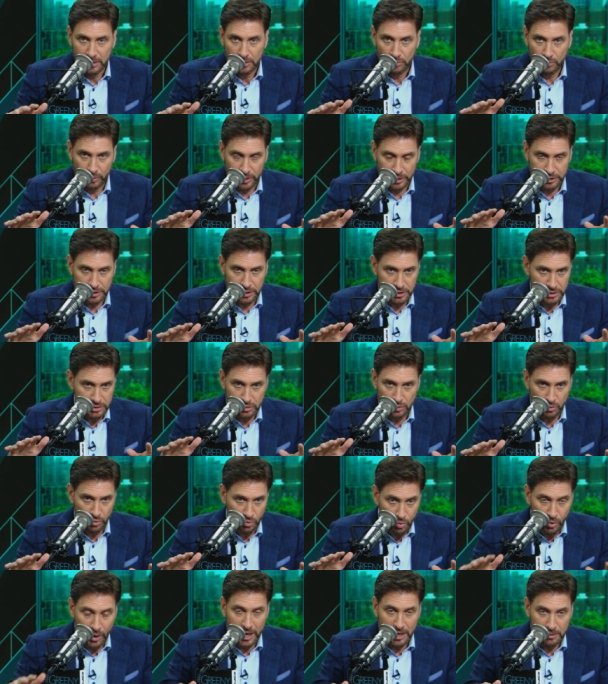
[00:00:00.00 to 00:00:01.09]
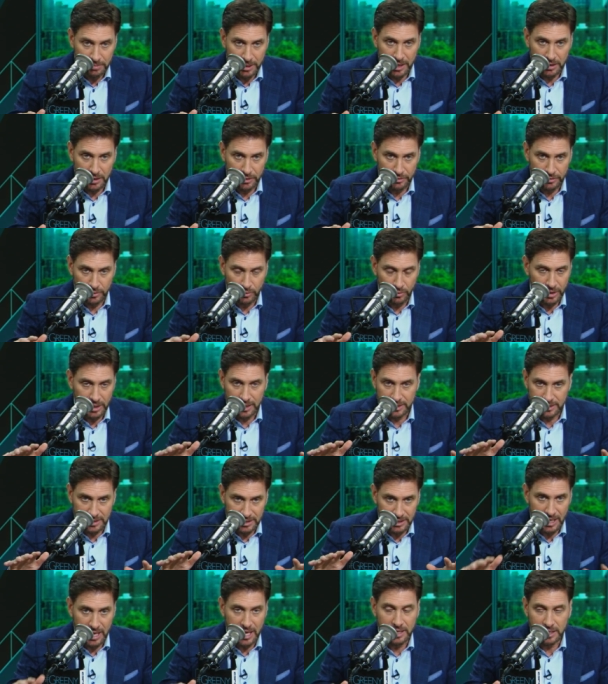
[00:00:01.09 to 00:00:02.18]
which is way better than what I
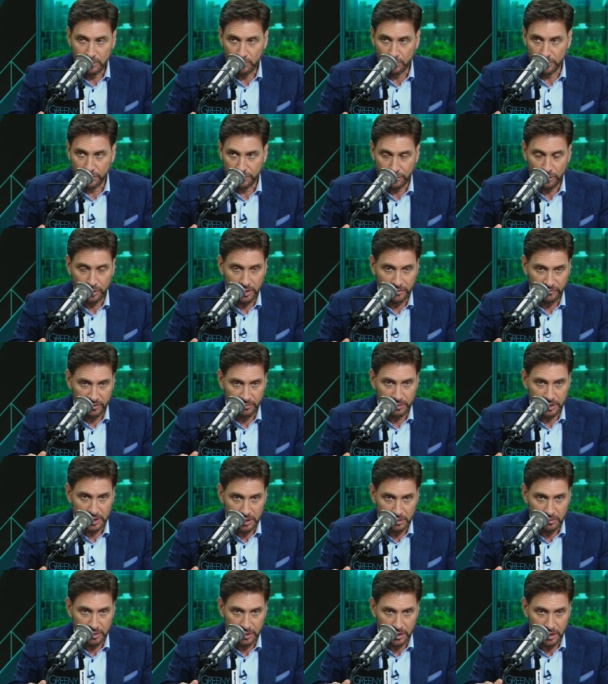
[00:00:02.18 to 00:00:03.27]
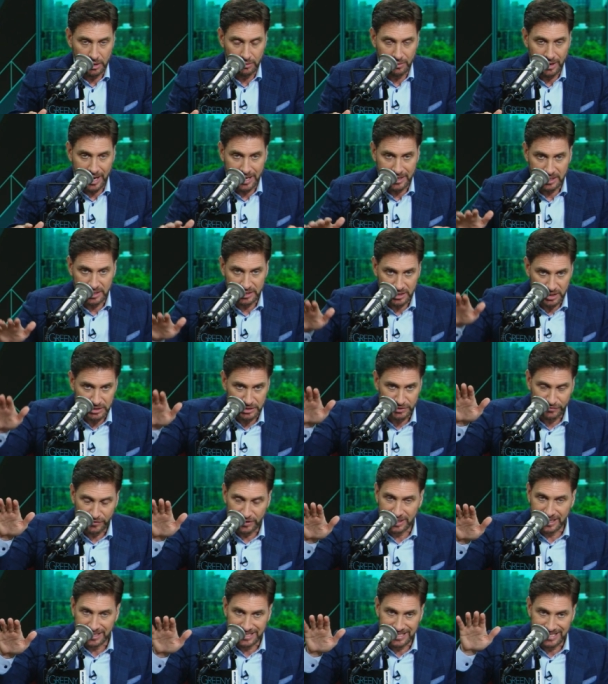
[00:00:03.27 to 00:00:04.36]
think anyone thought of him a year ago. And he does
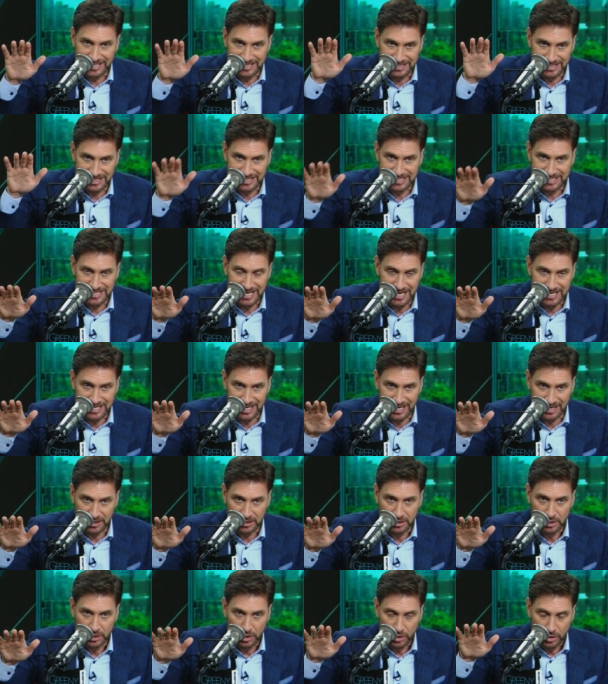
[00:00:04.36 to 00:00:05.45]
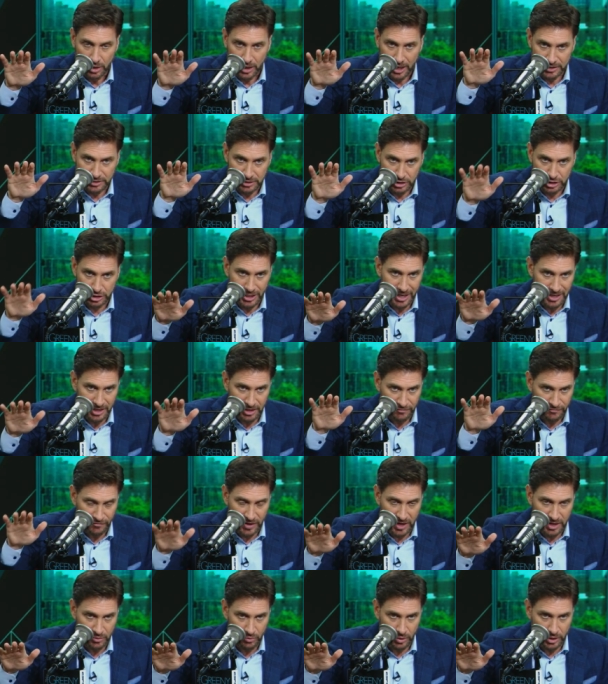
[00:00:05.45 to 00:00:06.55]
feel like he is ascending. As a Giant
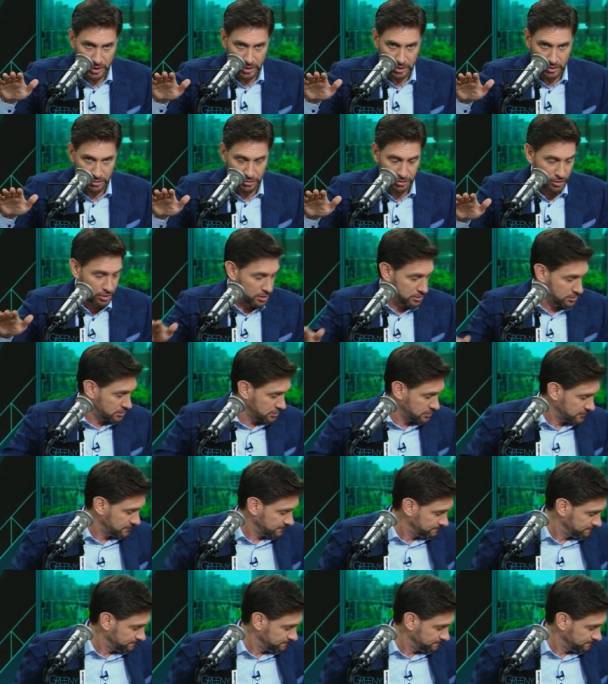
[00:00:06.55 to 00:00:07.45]
fan, what are your thoughts?